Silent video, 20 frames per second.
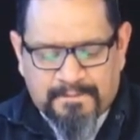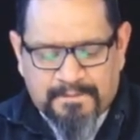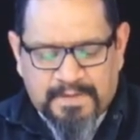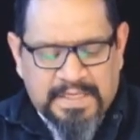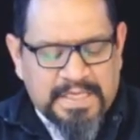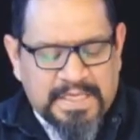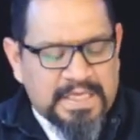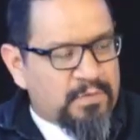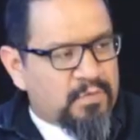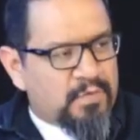
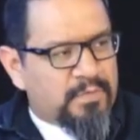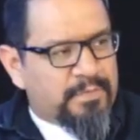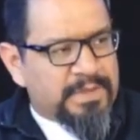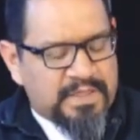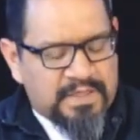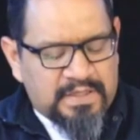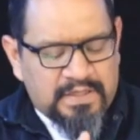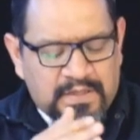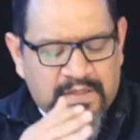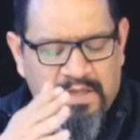He will
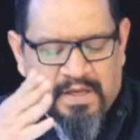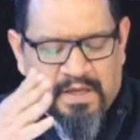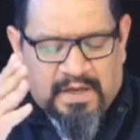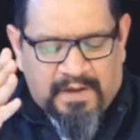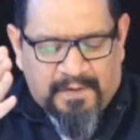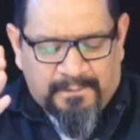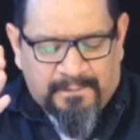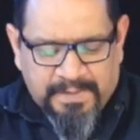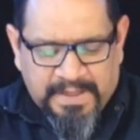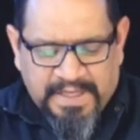be
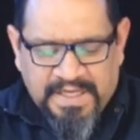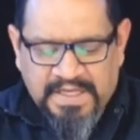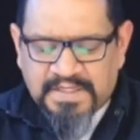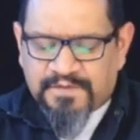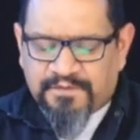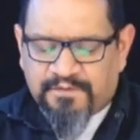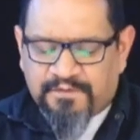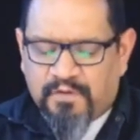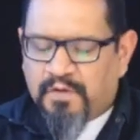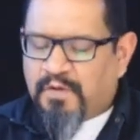a
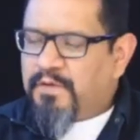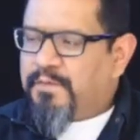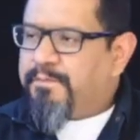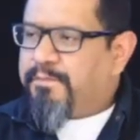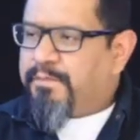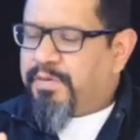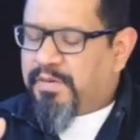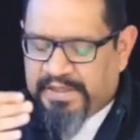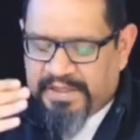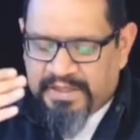peaceful
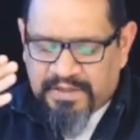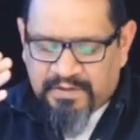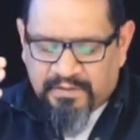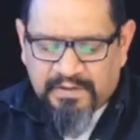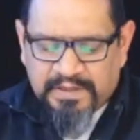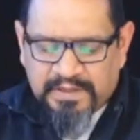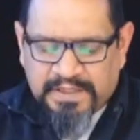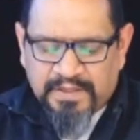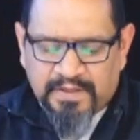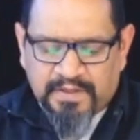political
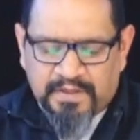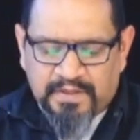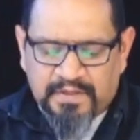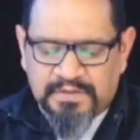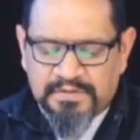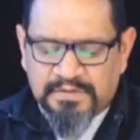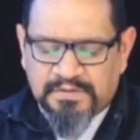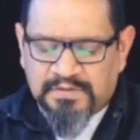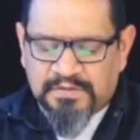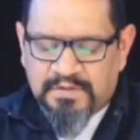leader
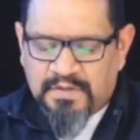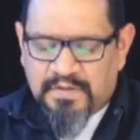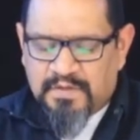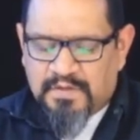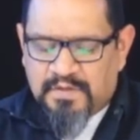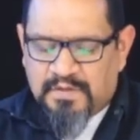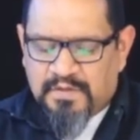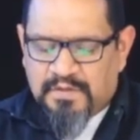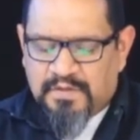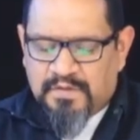
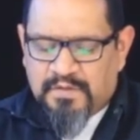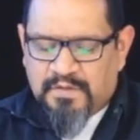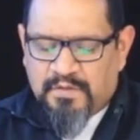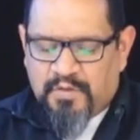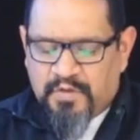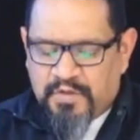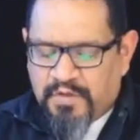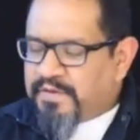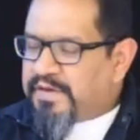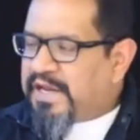who
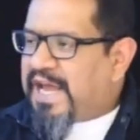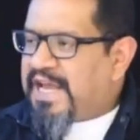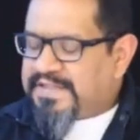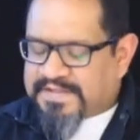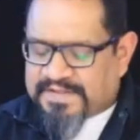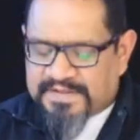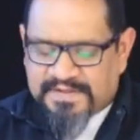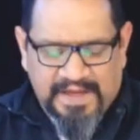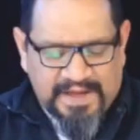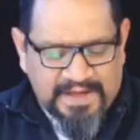
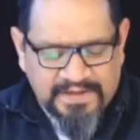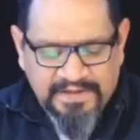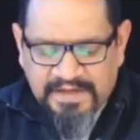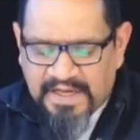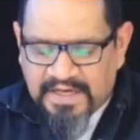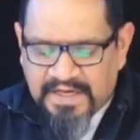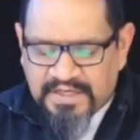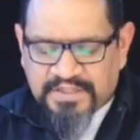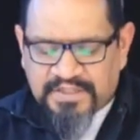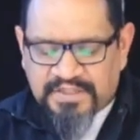unites ten
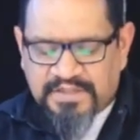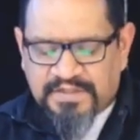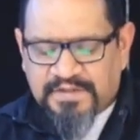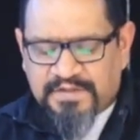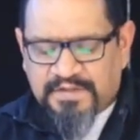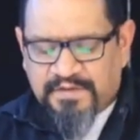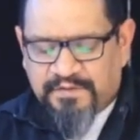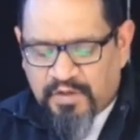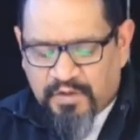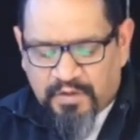nations
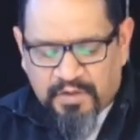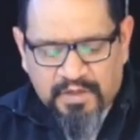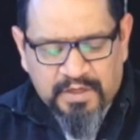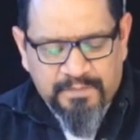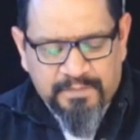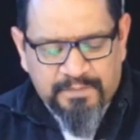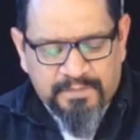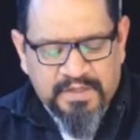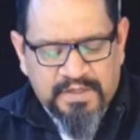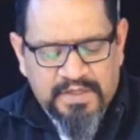of
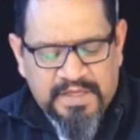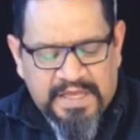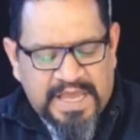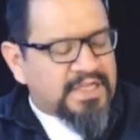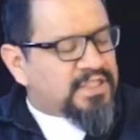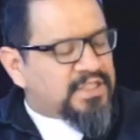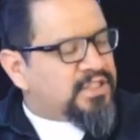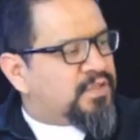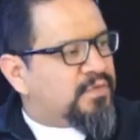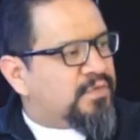Europe
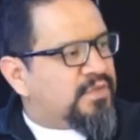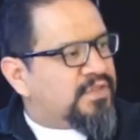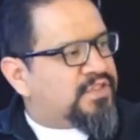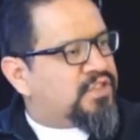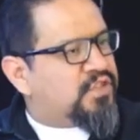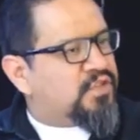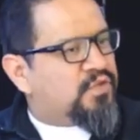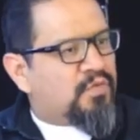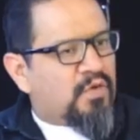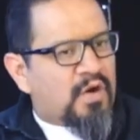into a
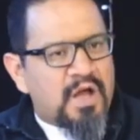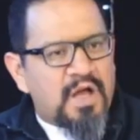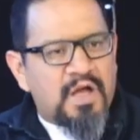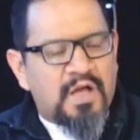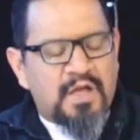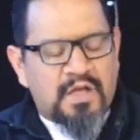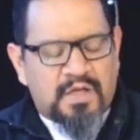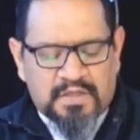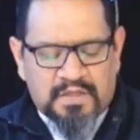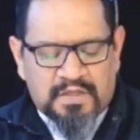
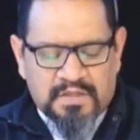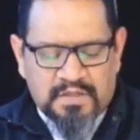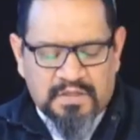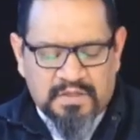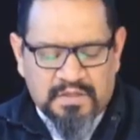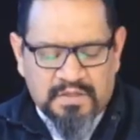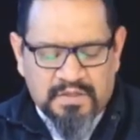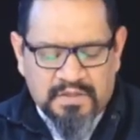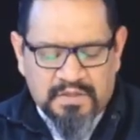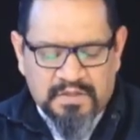strong
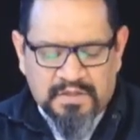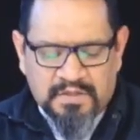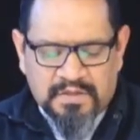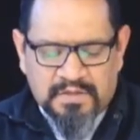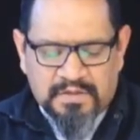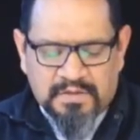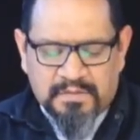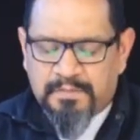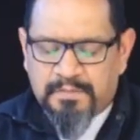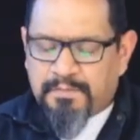
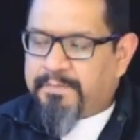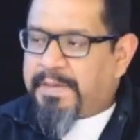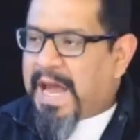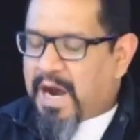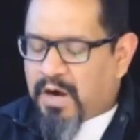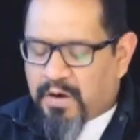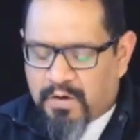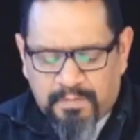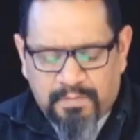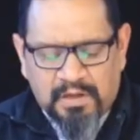
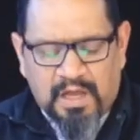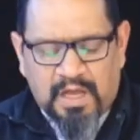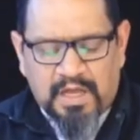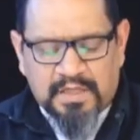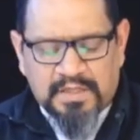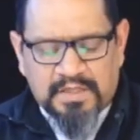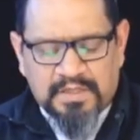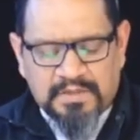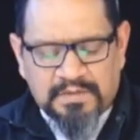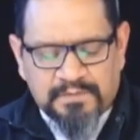power
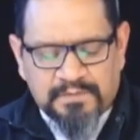block.